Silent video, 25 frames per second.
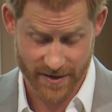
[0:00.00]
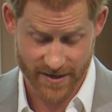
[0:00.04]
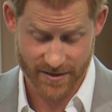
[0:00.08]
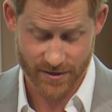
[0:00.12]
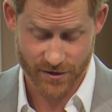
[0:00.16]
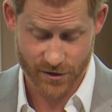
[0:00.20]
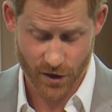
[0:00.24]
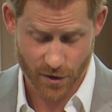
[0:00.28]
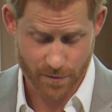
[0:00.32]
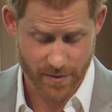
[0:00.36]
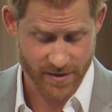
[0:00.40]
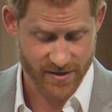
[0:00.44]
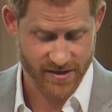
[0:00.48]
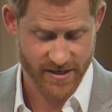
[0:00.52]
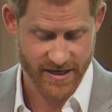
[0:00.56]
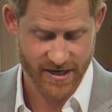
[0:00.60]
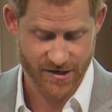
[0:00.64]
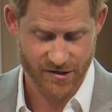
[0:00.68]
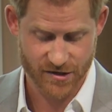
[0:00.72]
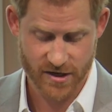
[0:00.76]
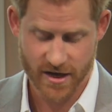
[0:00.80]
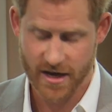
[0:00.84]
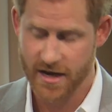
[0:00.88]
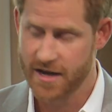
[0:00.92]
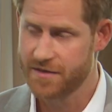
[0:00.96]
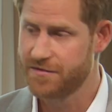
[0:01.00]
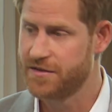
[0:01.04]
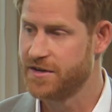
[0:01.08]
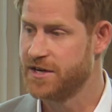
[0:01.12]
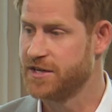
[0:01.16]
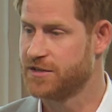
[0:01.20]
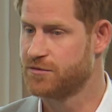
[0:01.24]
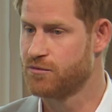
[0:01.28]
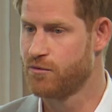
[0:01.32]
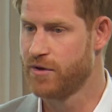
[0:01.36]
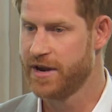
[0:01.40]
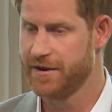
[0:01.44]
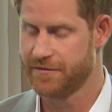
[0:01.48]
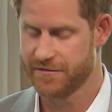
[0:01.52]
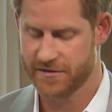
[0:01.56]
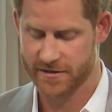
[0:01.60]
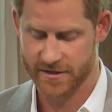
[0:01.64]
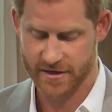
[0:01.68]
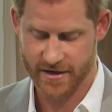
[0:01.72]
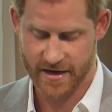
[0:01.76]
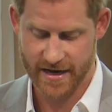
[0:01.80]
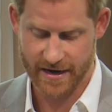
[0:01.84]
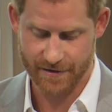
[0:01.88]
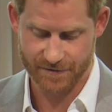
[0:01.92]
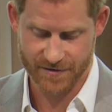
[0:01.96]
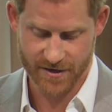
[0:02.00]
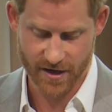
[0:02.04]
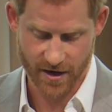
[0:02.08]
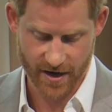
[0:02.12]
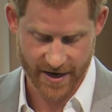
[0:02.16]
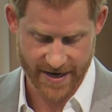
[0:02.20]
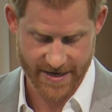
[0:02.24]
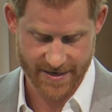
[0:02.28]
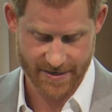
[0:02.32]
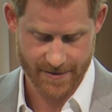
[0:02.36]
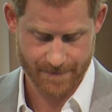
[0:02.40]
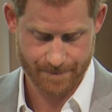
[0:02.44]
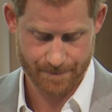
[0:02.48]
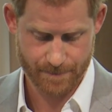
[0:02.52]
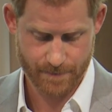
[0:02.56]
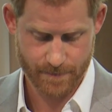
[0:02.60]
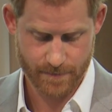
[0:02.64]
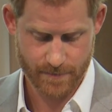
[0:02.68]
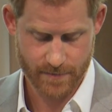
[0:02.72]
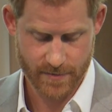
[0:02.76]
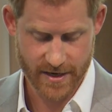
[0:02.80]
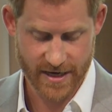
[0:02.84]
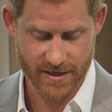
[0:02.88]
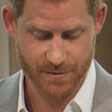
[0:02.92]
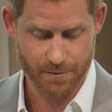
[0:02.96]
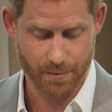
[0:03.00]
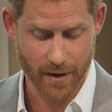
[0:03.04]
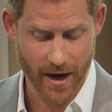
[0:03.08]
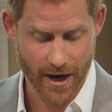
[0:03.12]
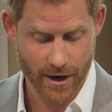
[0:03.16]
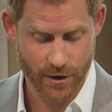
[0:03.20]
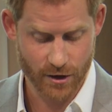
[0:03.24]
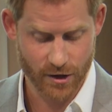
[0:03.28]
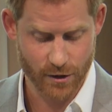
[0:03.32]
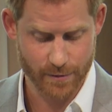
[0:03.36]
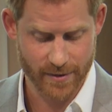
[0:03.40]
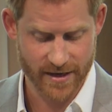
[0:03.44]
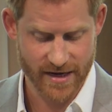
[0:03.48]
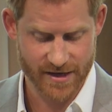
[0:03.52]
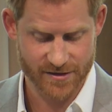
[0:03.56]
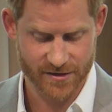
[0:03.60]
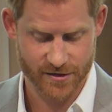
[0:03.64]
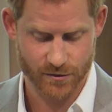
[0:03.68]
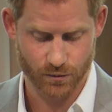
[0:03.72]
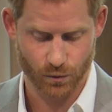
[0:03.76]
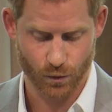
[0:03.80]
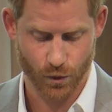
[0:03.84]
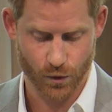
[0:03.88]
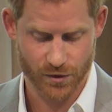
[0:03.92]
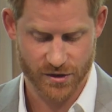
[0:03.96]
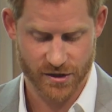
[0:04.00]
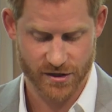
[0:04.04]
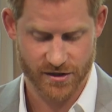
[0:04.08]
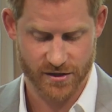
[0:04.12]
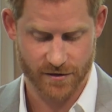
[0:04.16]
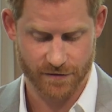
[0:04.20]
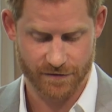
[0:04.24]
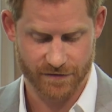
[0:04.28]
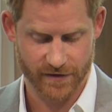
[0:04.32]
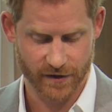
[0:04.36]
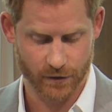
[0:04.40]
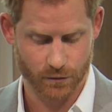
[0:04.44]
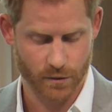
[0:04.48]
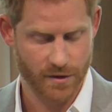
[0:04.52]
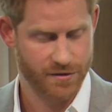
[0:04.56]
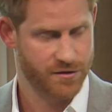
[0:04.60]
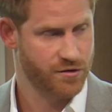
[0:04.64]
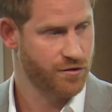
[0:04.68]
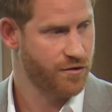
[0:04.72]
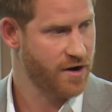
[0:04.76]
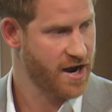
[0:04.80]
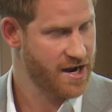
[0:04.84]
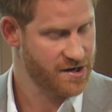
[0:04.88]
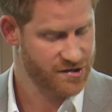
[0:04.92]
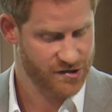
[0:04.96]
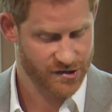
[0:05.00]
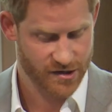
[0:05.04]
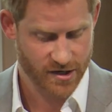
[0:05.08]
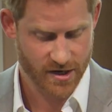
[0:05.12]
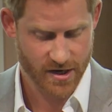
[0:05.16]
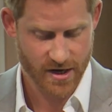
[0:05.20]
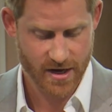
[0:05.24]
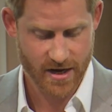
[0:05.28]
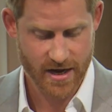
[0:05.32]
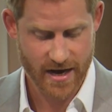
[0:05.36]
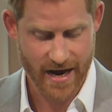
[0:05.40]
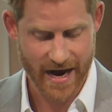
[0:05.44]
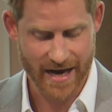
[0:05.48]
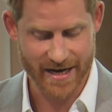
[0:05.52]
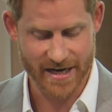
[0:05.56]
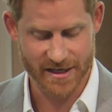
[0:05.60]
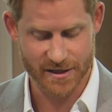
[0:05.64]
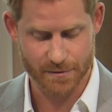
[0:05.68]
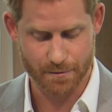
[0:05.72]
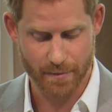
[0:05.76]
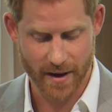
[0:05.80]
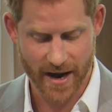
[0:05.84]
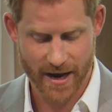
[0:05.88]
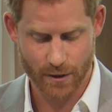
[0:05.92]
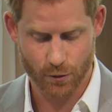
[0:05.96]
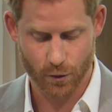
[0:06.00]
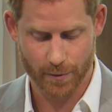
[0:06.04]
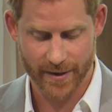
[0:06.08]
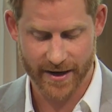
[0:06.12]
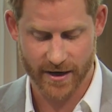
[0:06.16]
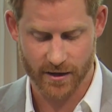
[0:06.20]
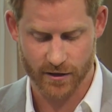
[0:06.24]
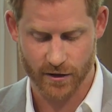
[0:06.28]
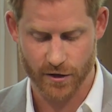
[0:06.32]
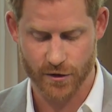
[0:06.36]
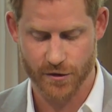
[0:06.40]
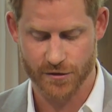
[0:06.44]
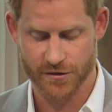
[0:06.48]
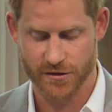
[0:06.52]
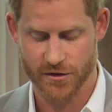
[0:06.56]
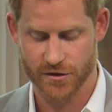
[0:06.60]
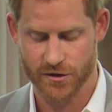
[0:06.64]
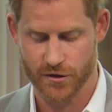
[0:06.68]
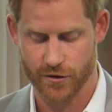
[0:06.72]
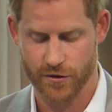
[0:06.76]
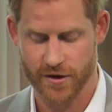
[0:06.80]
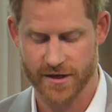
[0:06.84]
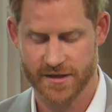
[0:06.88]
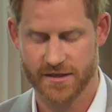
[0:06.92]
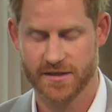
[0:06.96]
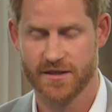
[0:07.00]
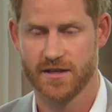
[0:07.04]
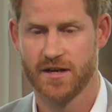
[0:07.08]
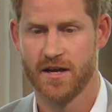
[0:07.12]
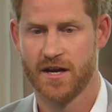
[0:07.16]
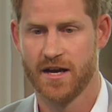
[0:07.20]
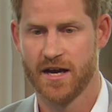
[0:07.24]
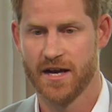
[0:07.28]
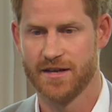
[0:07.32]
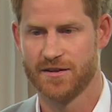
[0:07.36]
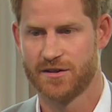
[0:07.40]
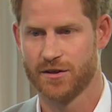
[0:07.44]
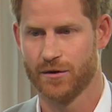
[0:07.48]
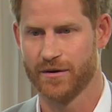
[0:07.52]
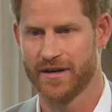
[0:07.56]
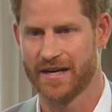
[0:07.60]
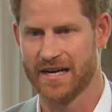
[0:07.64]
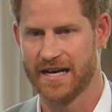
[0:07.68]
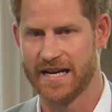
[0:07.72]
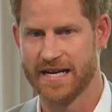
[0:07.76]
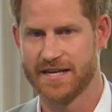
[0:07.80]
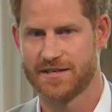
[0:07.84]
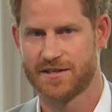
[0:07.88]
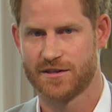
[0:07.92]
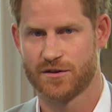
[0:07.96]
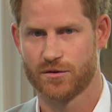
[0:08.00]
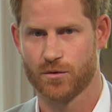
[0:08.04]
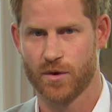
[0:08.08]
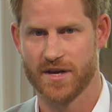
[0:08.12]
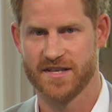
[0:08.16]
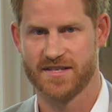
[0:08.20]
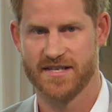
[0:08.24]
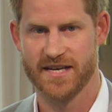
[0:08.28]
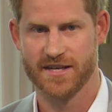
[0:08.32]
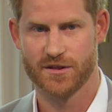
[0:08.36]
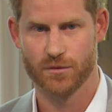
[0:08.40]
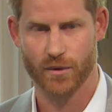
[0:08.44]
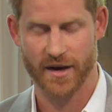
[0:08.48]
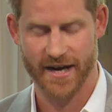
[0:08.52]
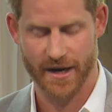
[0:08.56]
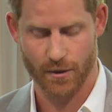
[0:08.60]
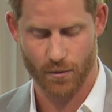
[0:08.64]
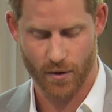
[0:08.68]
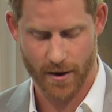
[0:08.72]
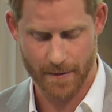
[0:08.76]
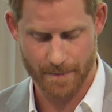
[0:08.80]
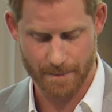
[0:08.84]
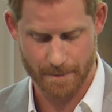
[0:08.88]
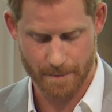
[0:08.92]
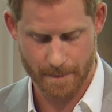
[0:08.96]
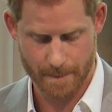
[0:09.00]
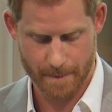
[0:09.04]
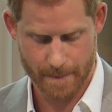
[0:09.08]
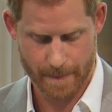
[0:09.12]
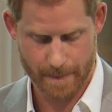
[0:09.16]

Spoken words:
so besieged that its reefs have died. Its bioluminescent waters have filled with trash, and its bay will be closed to tourists until at least 2021.